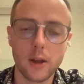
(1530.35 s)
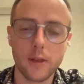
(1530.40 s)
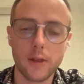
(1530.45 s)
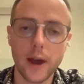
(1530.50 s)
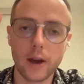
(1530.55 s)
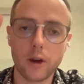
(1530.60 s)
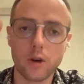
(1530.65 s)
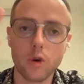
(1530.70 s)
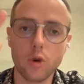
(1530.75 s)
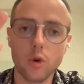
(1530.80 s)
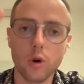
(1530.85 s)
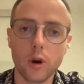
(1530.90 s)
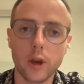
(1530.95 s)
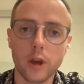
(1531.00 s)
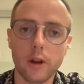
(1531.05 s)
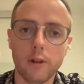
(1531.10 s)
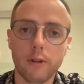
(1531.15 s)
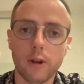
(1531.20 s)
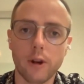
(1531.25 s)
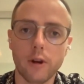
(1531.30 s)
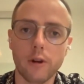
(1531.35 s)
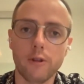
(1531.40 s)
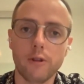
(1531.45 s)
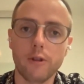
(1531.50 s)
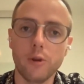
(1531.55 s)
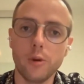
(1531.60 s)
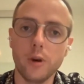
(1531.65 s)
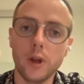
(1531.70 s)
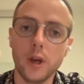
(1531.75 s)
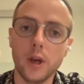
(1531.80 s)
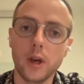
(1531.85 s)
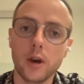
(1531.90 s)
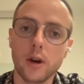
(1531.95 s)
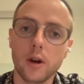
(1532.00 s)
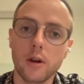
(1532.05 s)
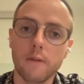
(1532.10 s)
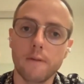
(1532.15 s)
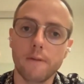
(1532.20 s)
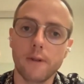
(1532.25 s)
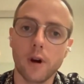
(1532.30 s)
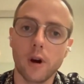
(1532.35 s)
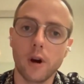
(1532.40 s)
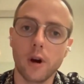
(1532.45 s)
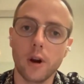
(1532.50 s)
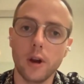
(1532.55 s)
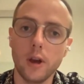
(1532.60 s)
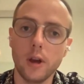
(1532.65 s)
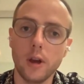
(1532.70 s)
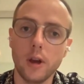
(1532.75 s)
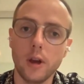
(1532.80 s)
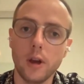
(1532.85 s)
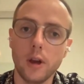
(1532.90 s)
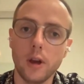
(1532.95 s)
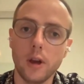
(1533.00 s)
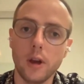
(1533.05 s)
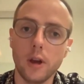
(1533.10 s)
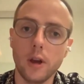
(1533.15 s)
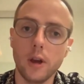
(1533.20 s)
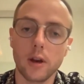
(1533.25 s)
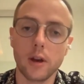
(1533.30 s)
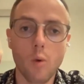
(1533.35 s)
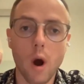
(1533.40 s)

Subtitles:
that Google considers unique for each brand.